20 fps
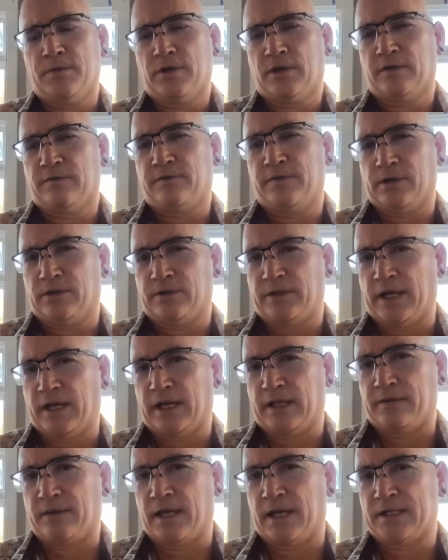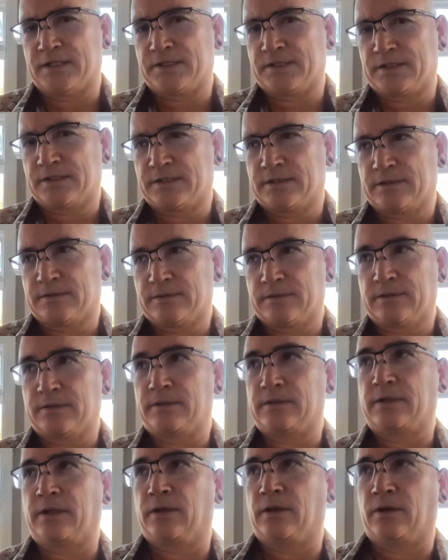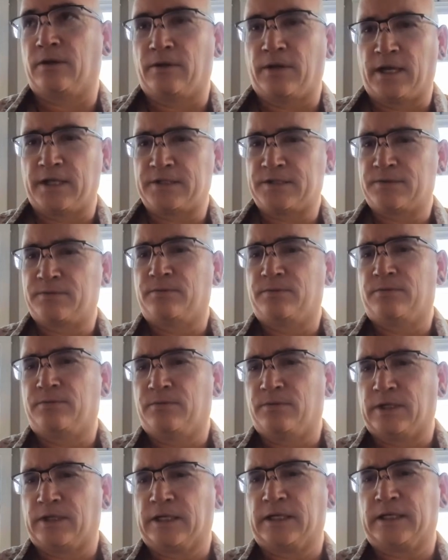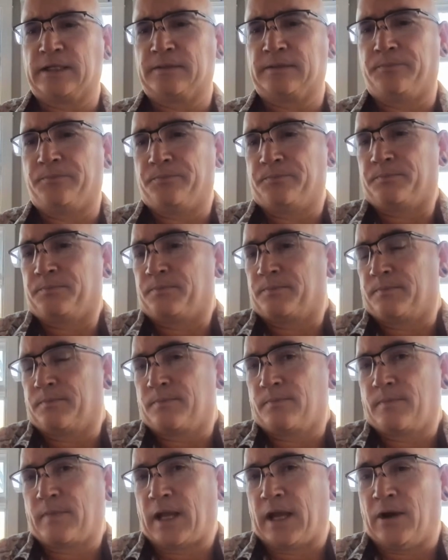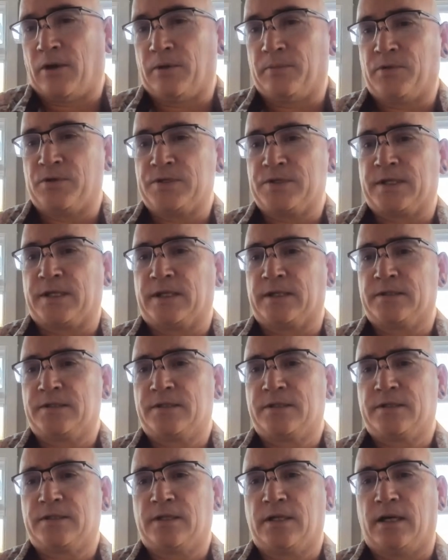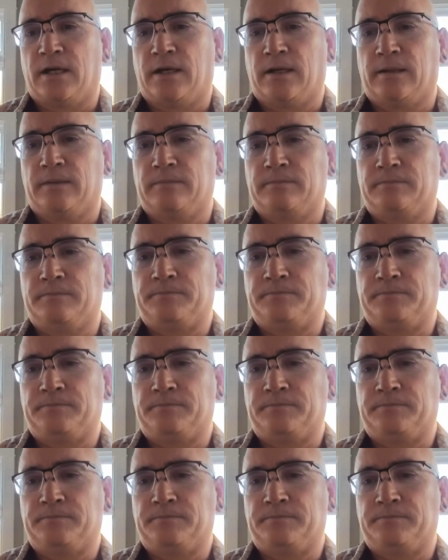So I hope you can feel that. That's you know that's what I how it presents.